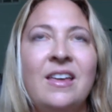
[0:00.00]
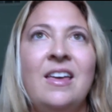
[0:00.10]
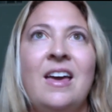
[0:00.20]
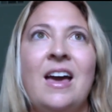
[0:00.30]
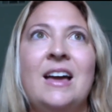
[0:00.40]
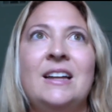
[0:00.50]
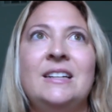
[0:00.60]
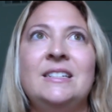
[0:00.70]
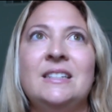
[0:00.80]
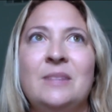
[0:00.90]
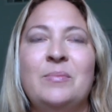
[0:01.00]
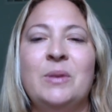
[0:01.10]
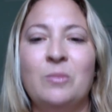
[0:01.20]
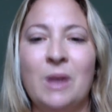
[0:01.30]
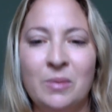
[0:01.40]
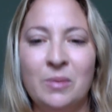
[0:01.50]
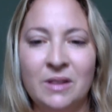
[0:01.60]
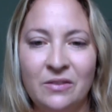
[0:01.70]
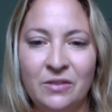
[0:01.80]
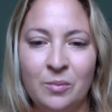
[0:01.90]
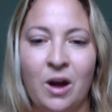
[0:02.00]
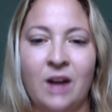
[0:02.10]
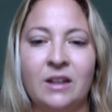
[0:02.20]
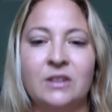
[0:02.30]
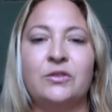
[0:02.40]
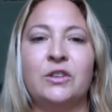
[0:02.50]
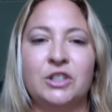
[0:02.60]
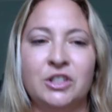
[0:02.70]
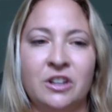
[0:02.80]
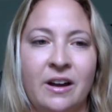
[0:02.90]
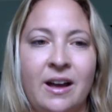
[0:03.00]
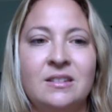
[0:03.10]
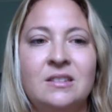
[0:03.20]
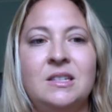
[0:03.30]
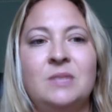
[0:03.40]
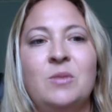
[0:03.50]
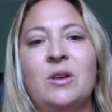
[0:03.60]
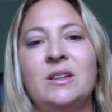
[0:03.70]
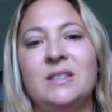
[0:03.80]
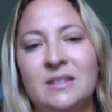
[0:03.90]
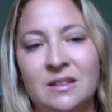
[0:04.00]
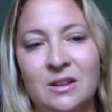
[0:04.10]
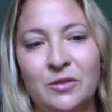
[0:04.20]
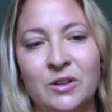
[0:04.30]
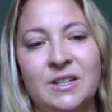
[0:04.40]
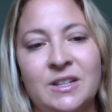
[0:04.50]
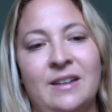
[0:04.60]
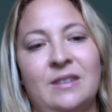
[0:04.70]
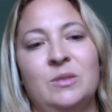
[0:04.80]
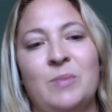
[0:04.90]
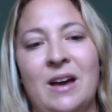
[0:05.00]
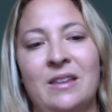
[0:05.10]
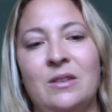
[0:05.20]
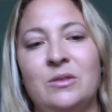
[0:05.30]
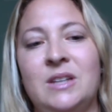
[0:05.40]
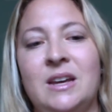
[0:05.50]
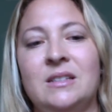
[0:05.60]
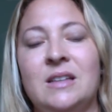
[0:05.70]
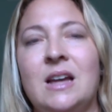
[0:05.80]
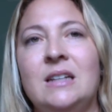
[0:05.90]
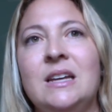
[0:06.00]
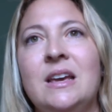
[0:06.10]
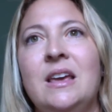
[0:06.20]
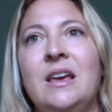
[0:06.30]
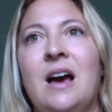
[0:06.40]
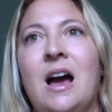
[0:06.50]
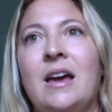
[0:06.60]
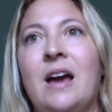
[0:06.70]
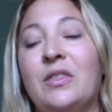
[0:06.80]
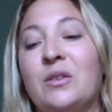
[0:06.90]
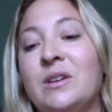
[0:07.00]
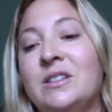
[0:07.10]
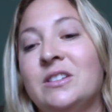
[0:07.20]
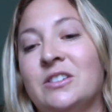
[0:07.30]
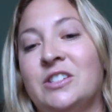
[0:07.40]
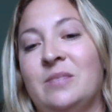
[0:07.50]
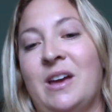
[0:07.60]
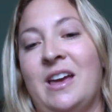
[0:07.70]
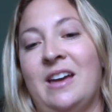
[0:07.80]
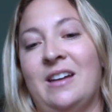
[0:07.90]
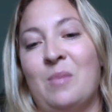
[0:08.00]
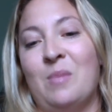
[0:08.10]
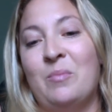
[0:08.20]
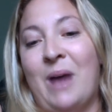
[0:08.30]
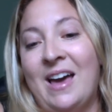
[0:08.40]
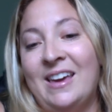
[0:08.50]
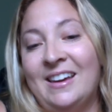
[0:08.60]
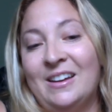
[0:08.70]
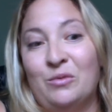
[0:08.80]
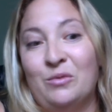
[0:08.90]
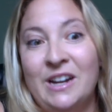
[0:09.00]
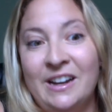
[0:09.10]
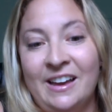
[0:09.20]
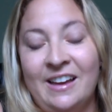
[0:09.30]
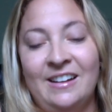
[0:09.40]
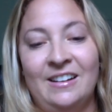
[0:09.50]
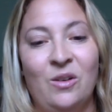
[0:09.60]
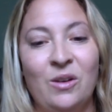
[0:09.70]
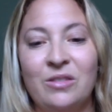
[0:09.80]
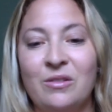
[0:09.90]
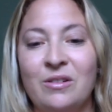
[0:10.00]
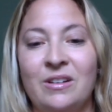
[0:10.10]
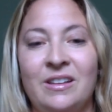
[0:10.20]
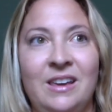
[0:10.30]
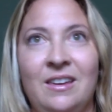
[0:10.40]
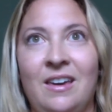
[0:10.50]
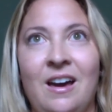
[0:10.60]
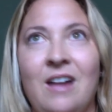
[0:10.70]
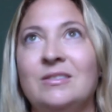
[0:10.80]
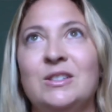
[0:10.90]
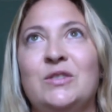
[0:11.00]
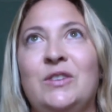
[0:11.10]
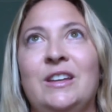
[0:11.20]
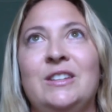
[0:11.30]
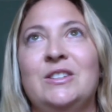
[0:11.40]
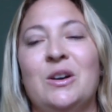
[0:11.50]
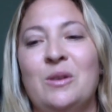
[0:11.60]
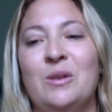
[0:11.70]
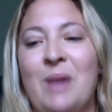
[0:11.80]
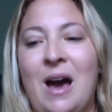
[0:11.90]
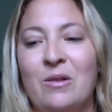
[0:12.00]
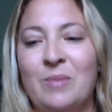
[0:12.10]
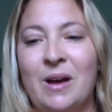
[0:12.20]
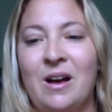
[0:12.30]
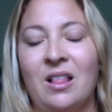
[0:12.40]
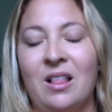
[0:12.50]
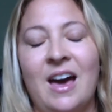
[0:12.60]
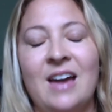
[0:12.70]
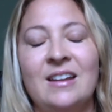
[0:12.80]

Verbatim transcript: And it built my belief in the product for sure. I got to see Smoky Santillo firsthand. It was back in those days. And I got the research in my hand. I remember buying it and reading it and going through it and geeking out and feeling so empowered by all of that.